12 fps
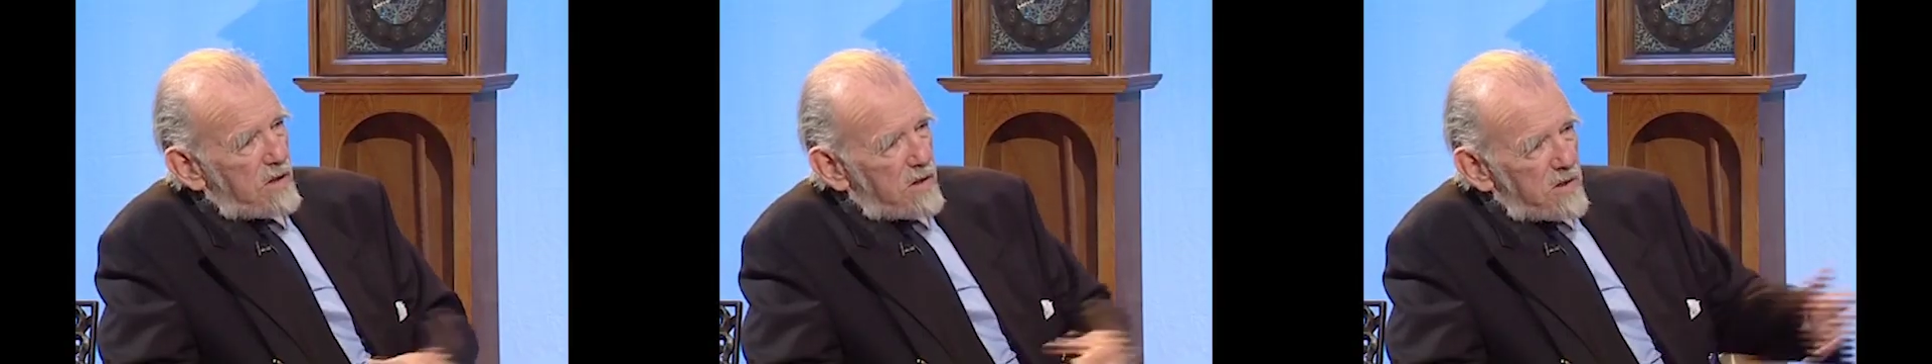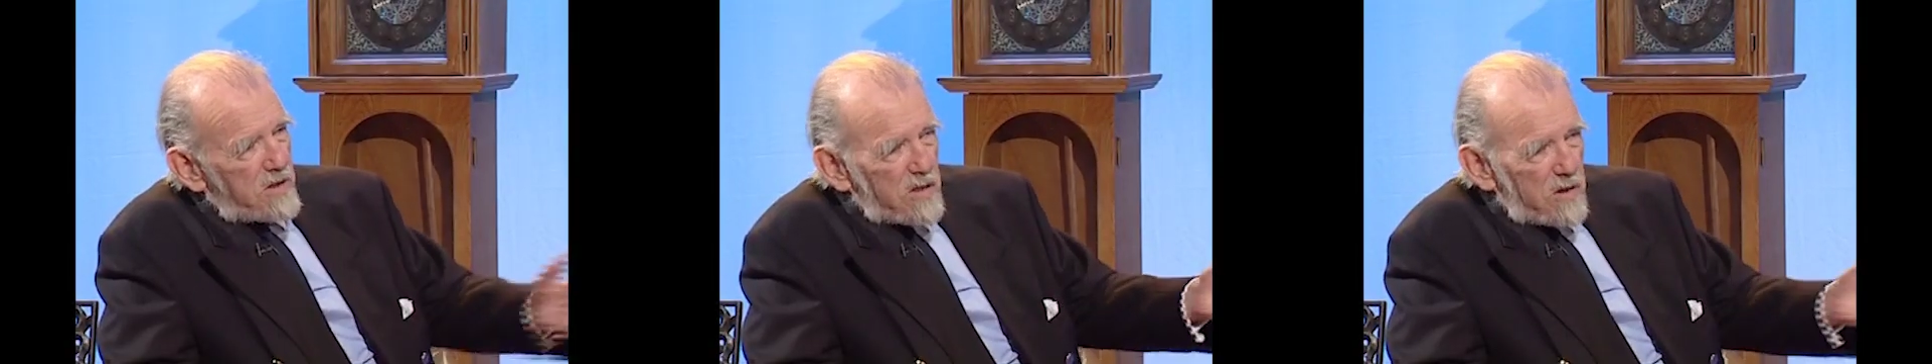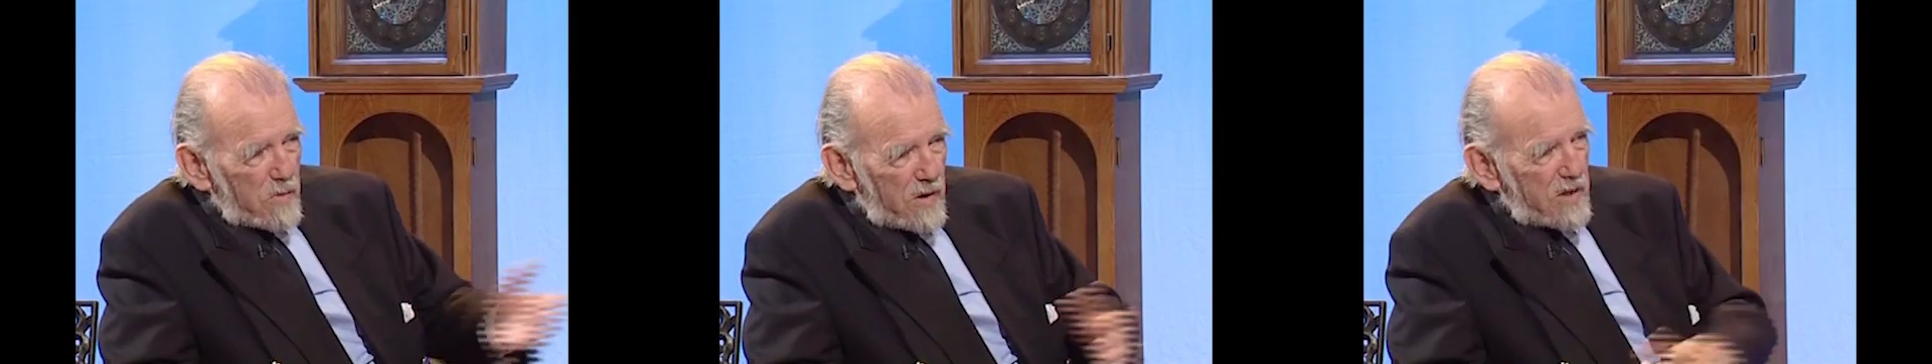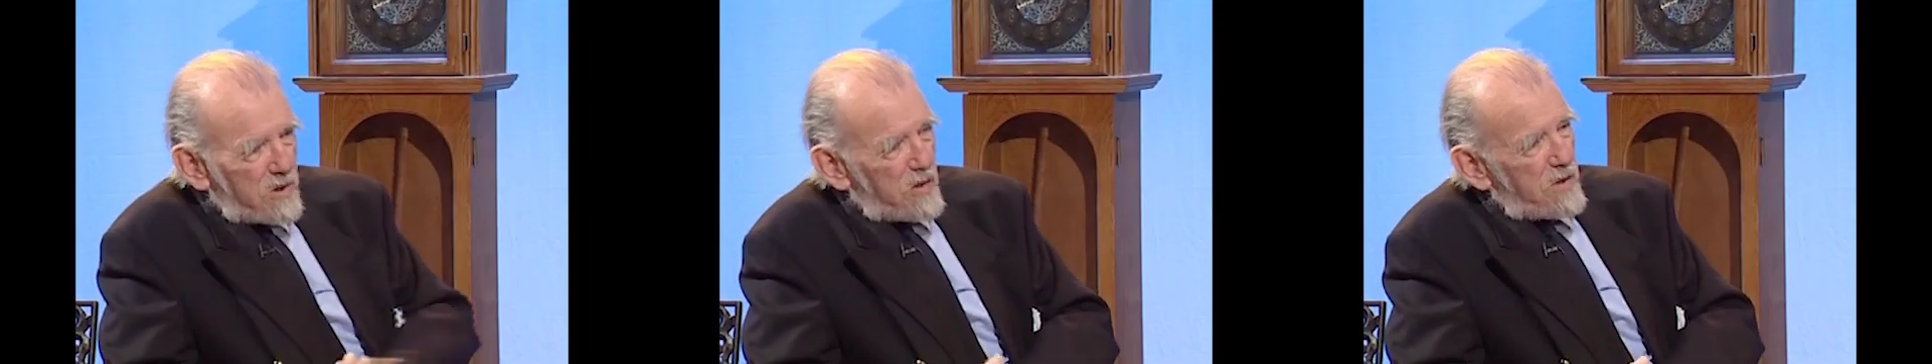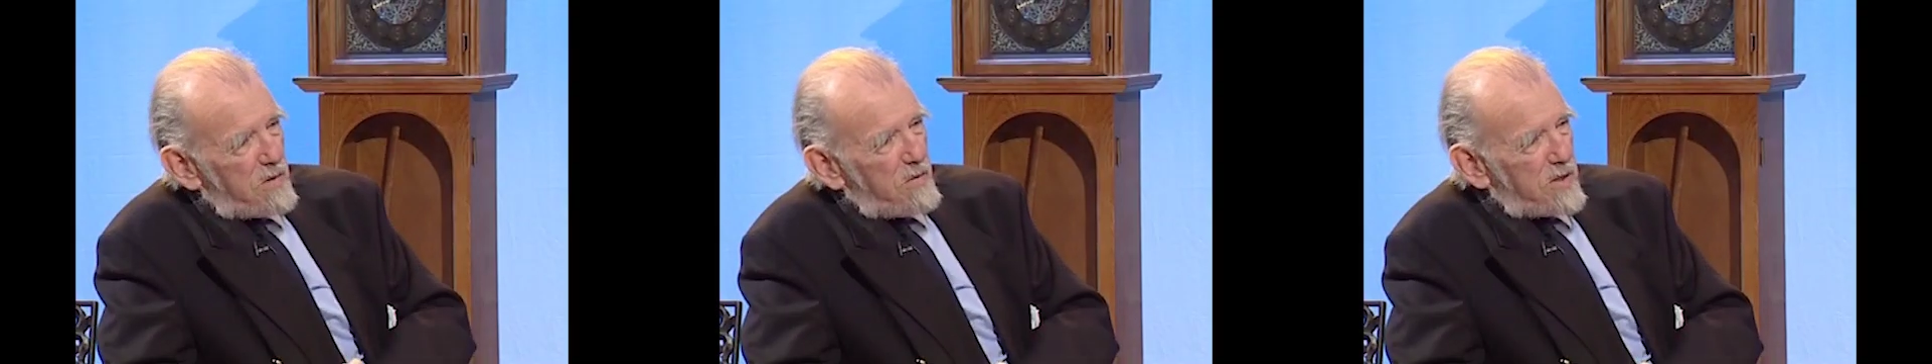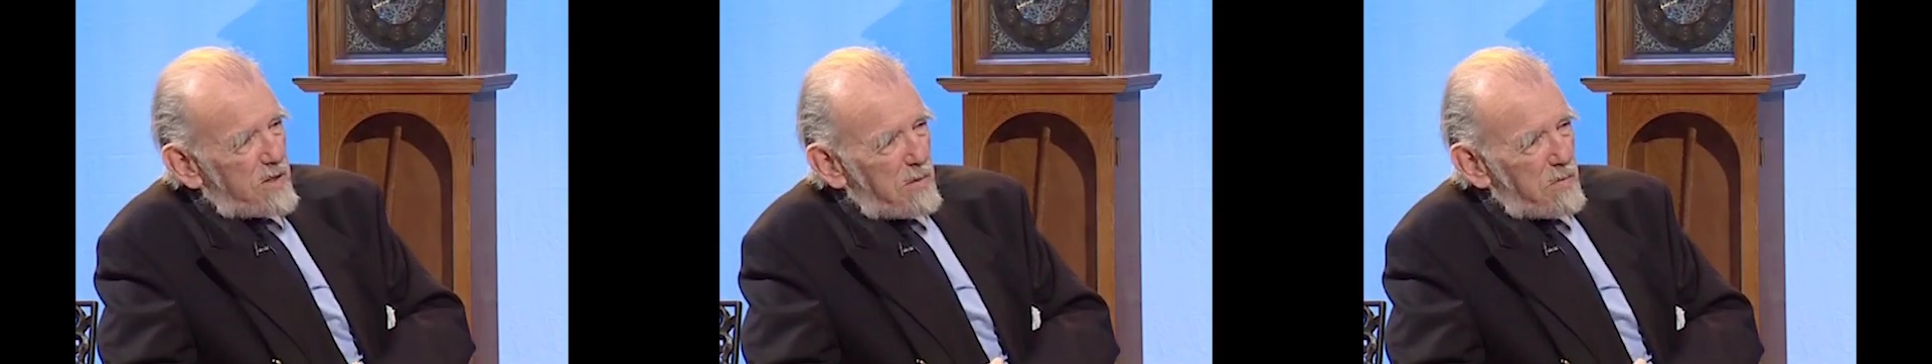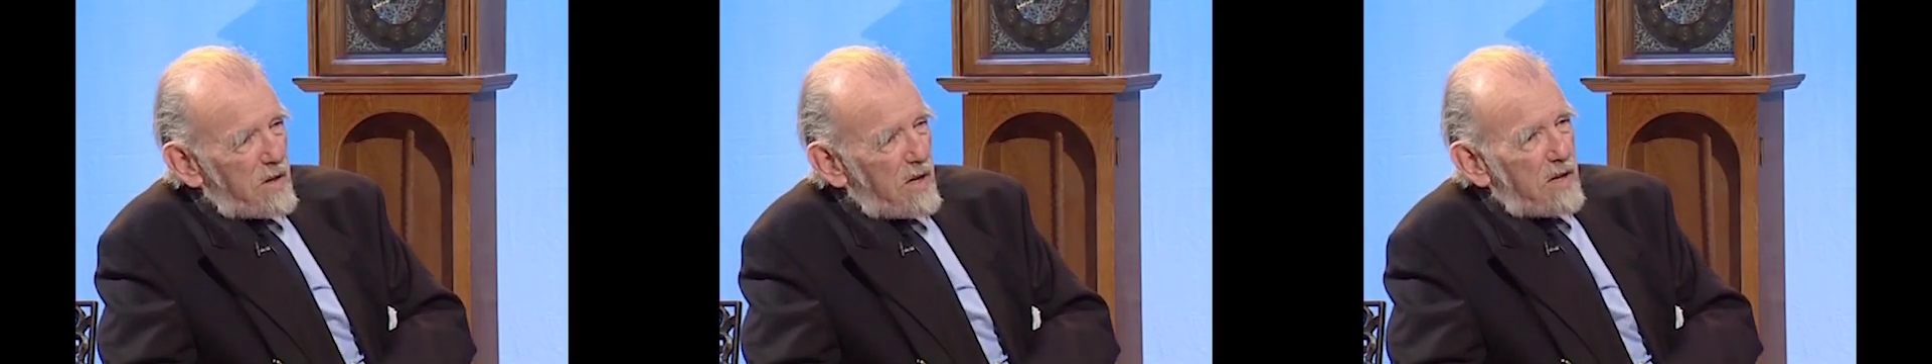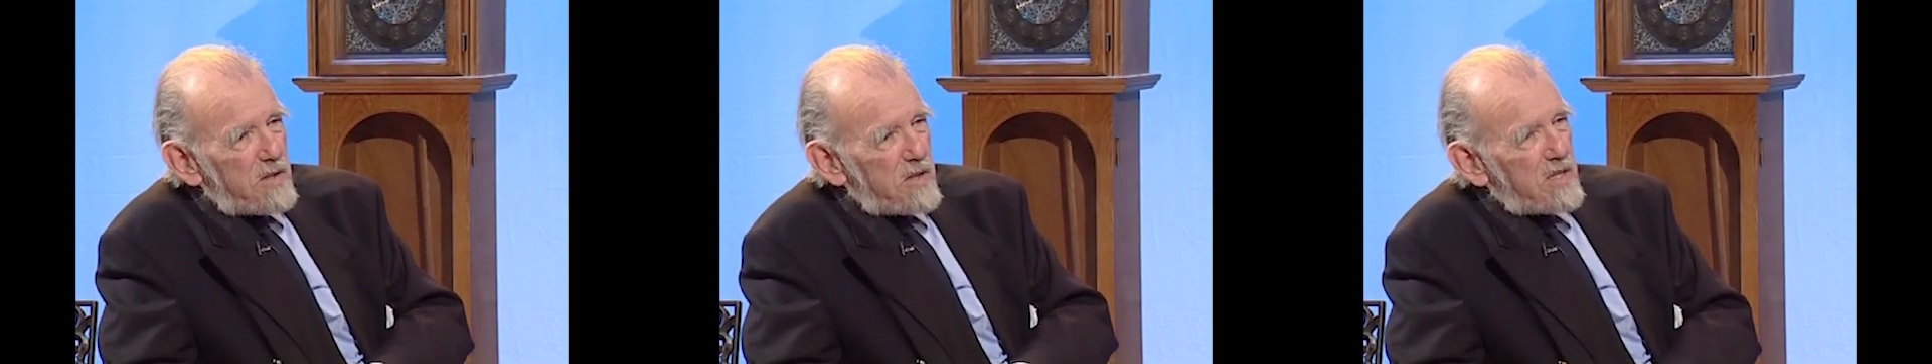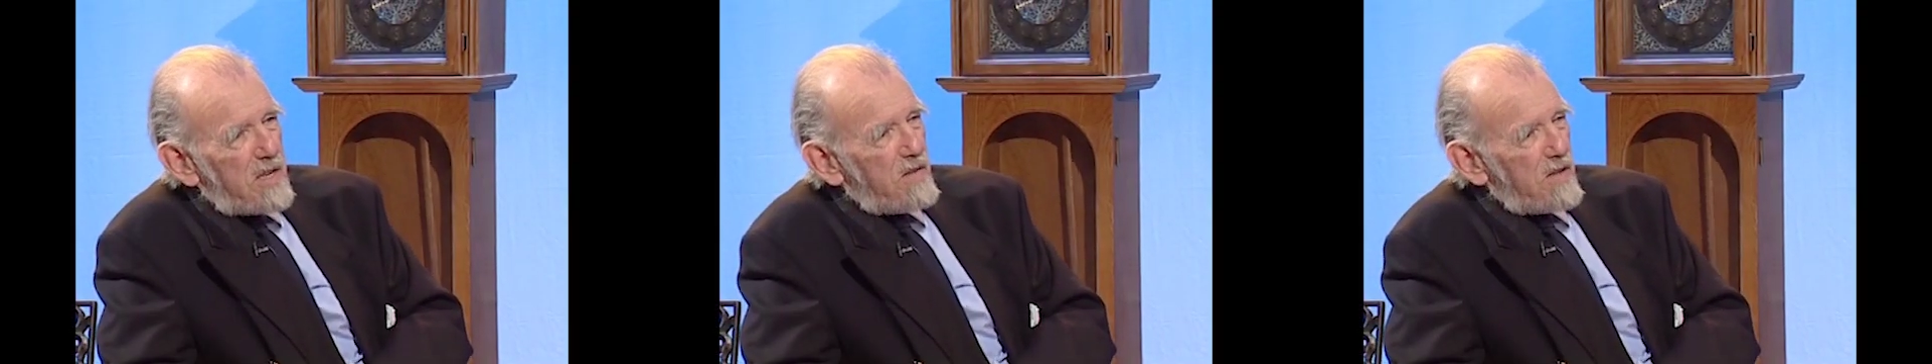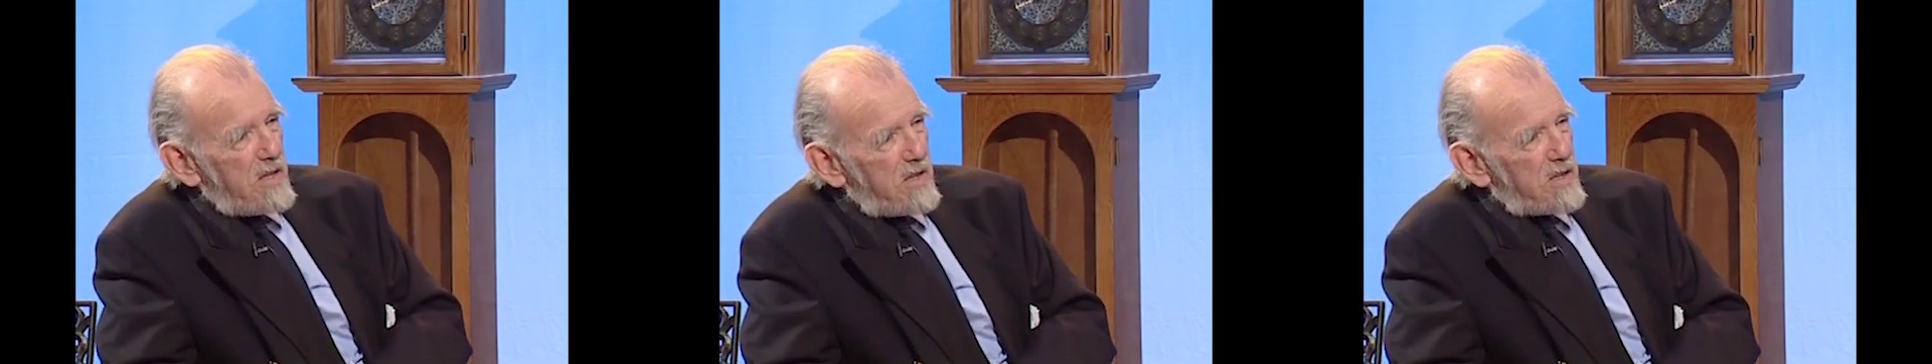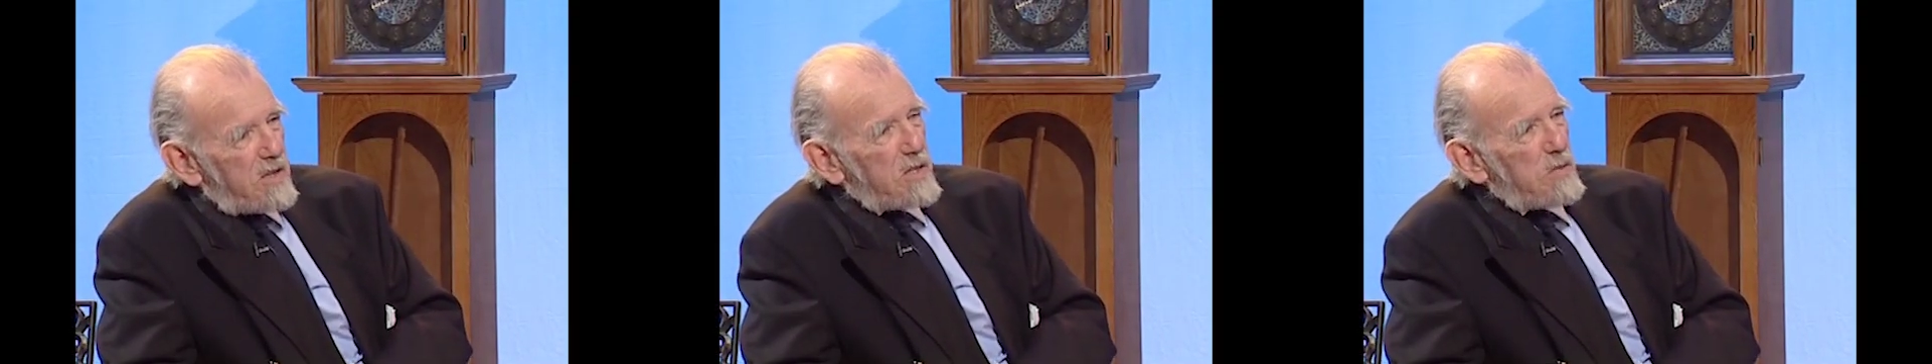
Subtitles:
continuations of the Templar are, to say the least,